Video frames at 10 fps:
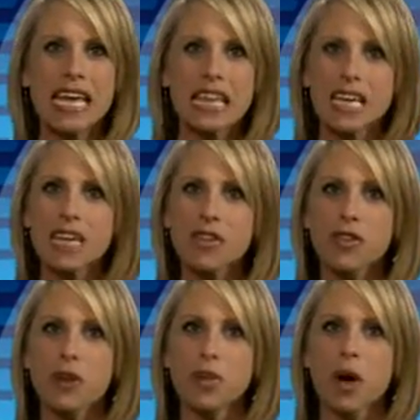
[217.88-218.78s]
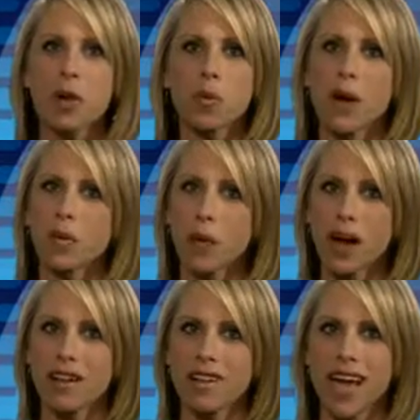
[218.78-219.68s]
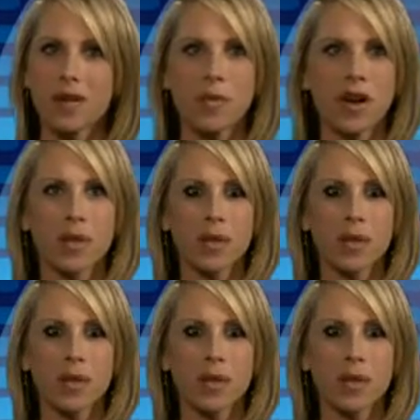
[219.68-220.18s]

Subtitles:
Think through what went well and what